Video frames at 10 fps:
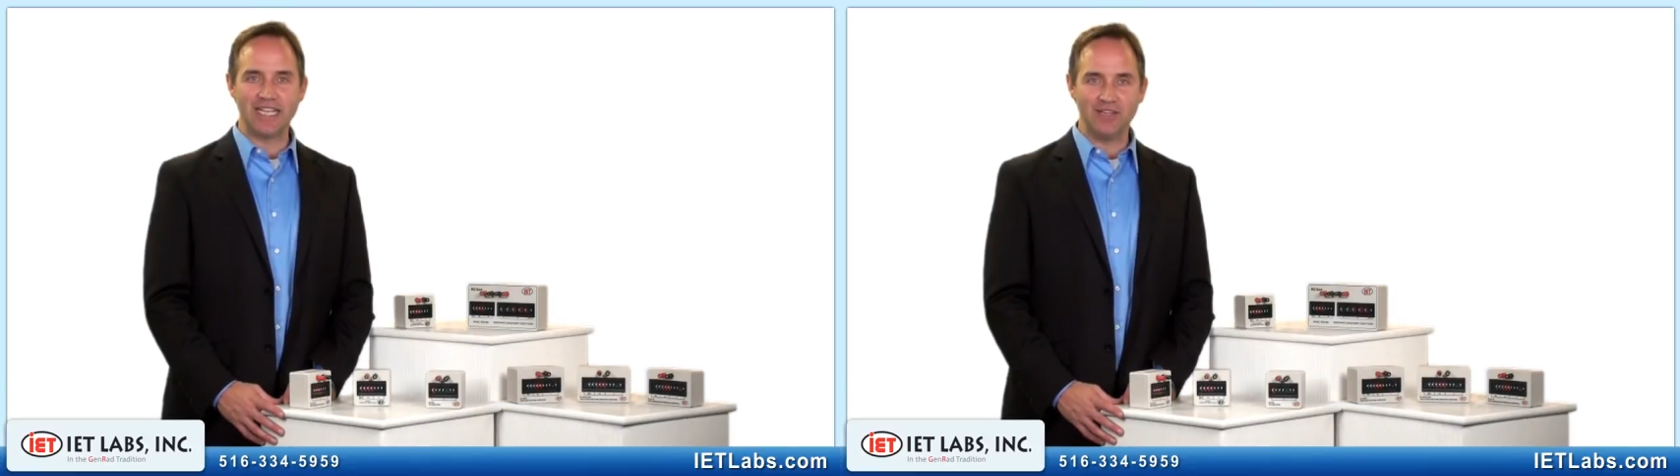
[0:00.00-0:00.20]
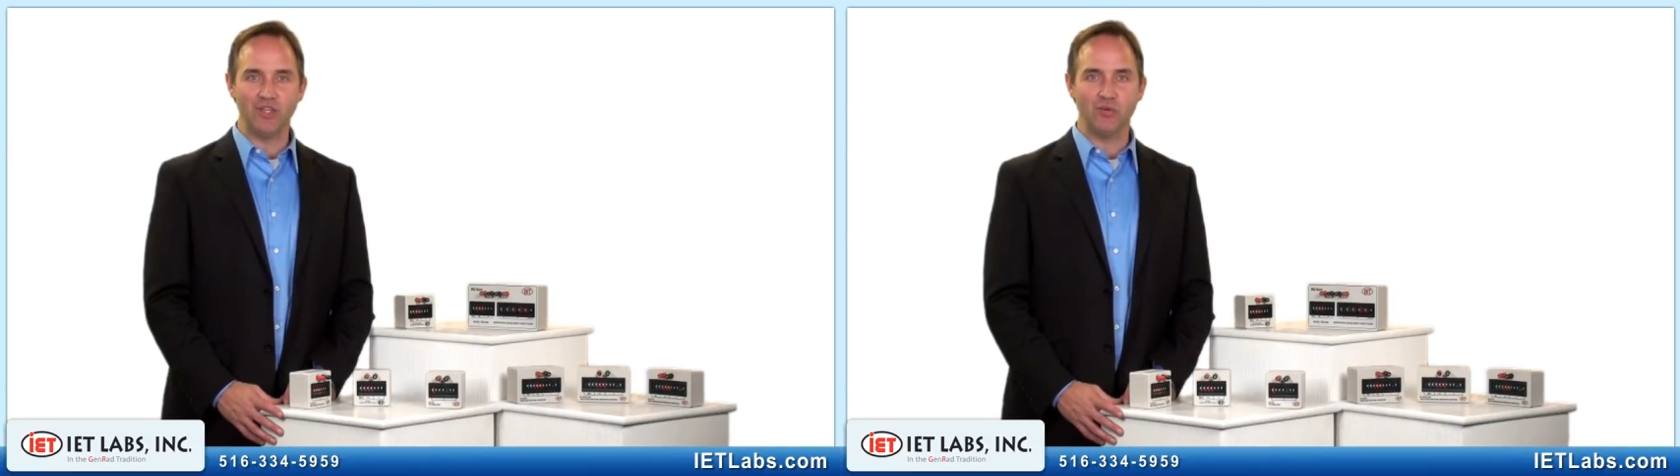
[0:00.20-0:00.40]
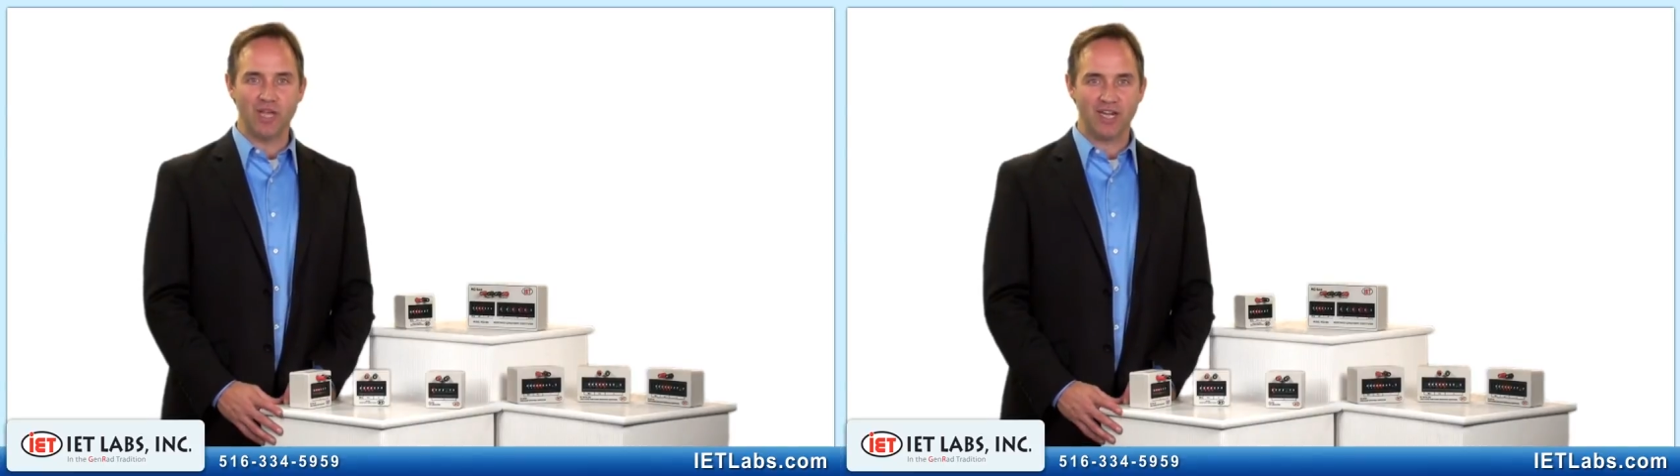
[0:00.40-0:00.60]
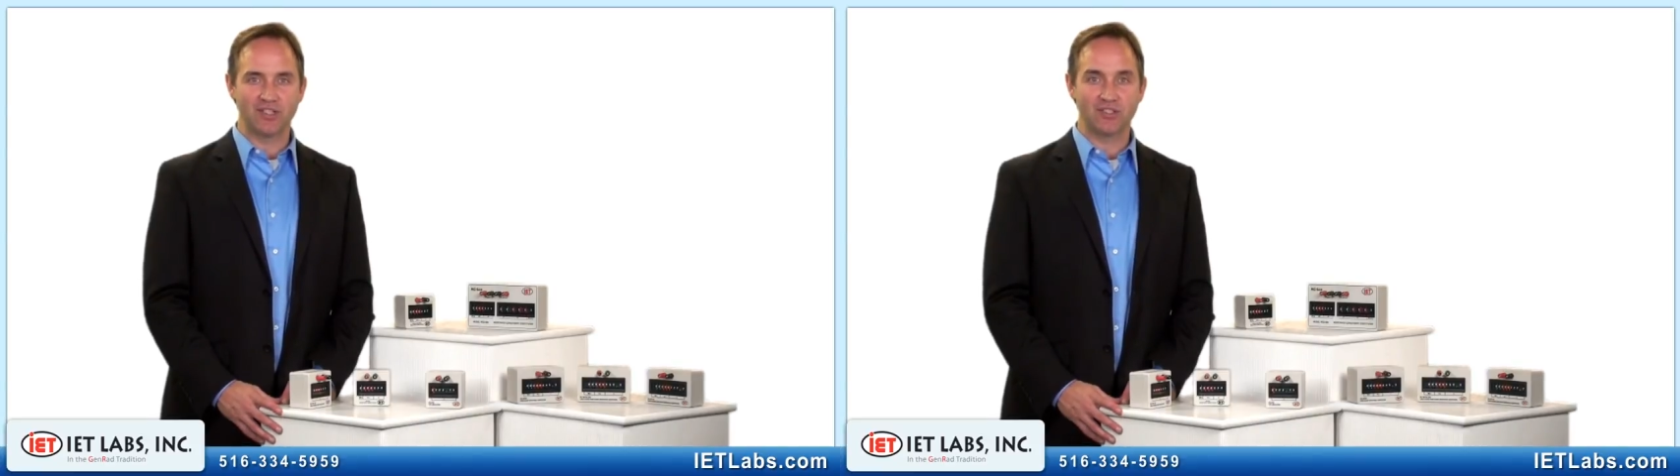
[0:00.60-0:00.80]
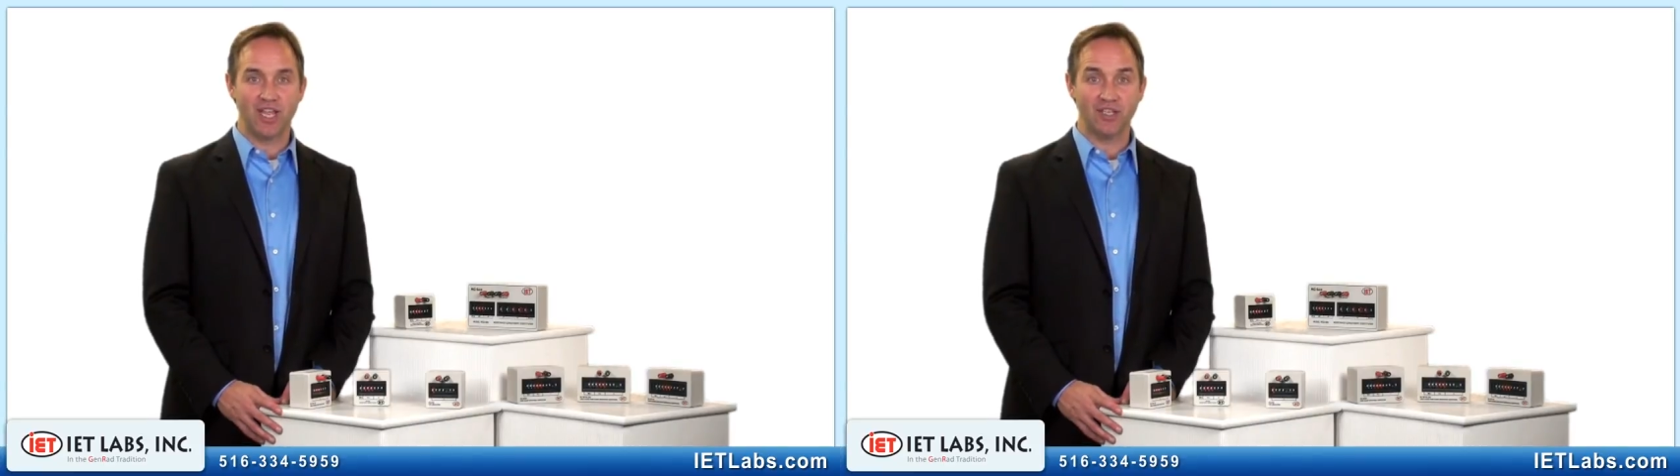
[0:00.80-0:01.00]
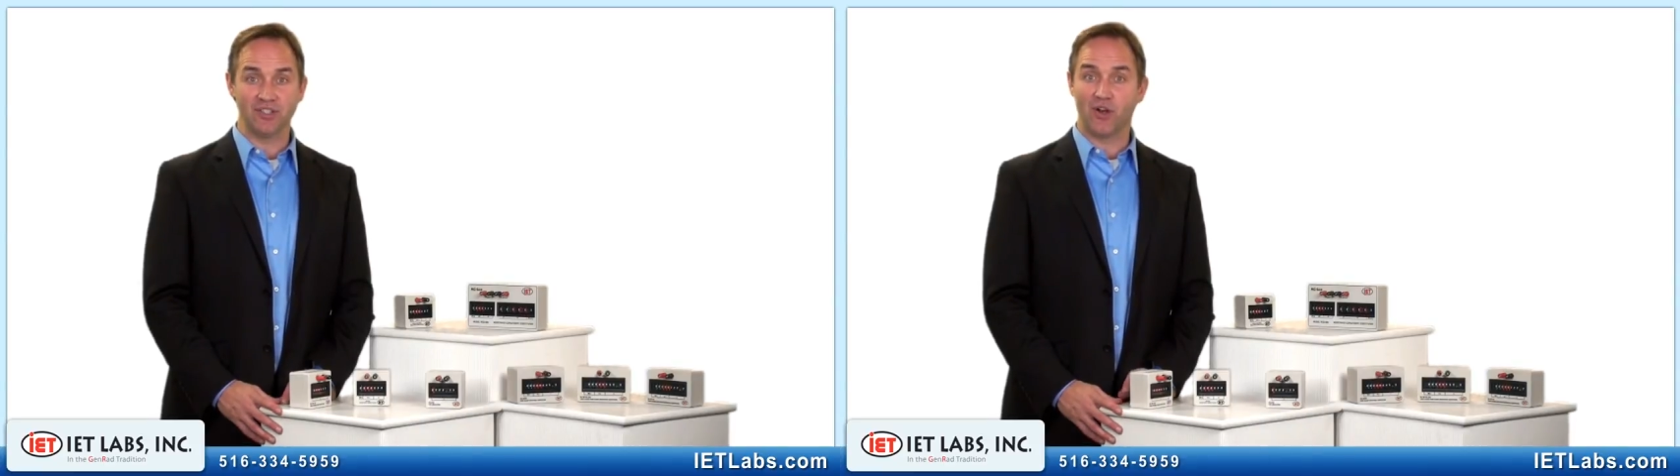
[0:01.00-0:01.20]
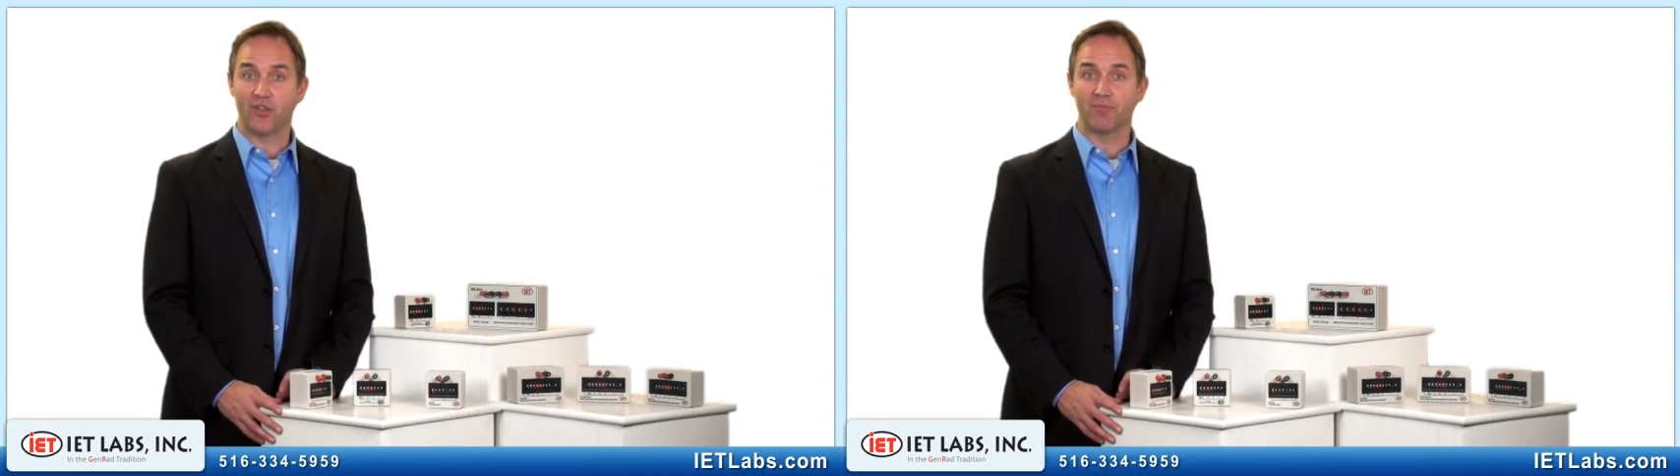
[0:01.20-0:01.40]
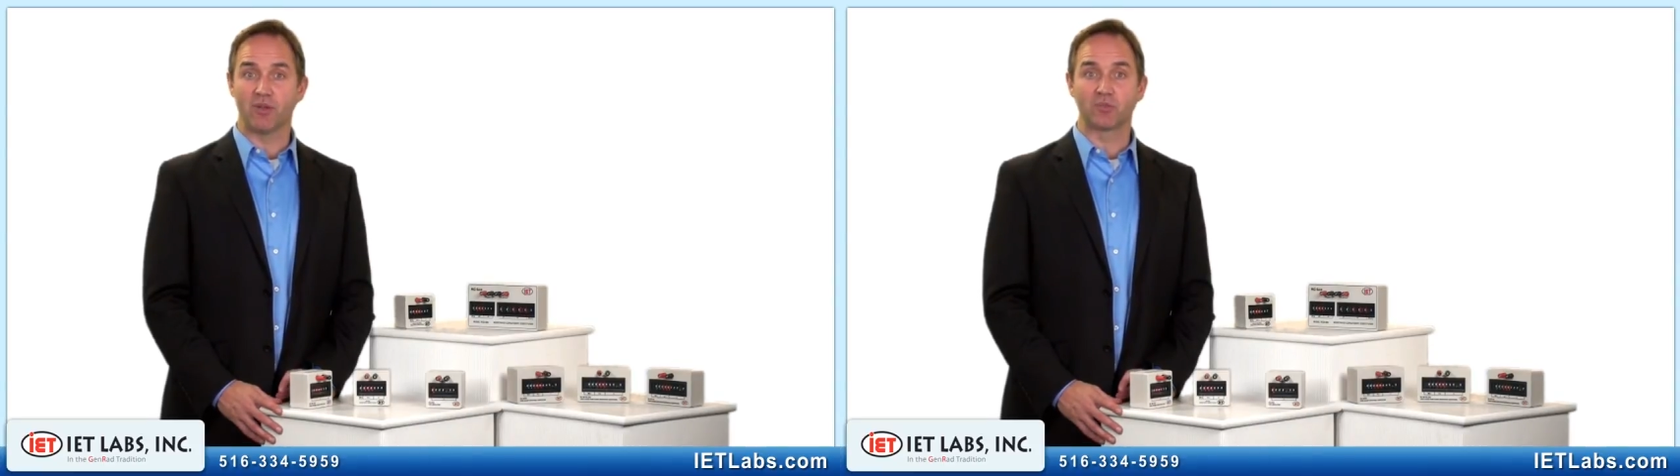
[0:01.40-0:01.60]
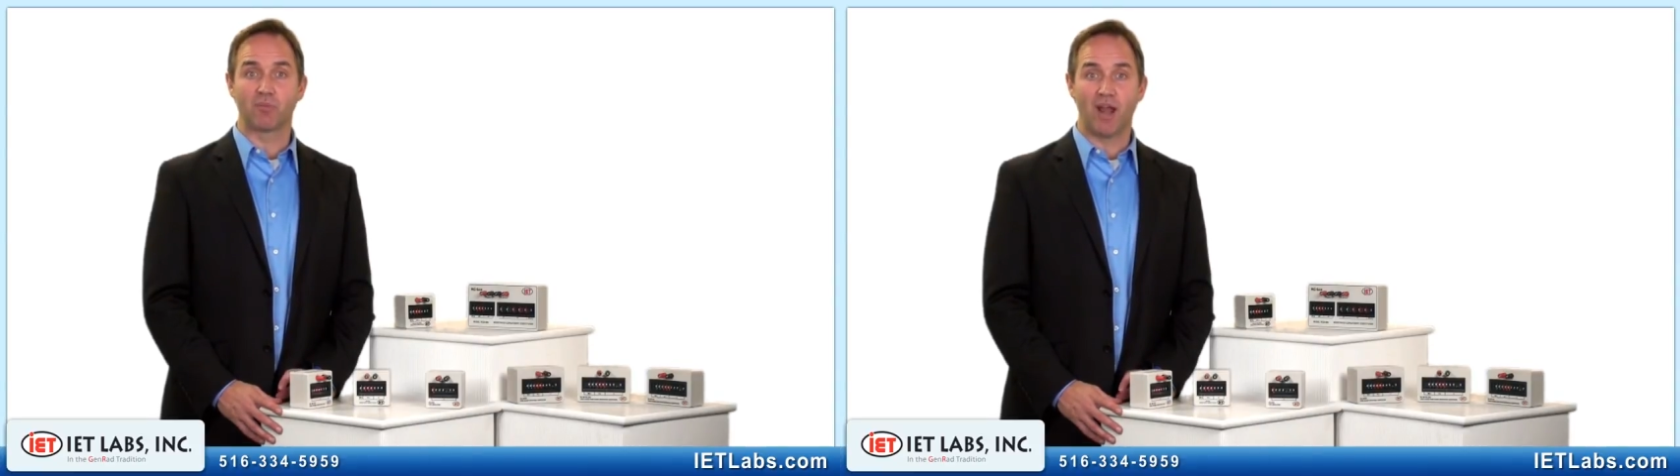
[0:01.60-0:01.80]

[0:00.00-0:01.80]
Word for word: in the United States and are the most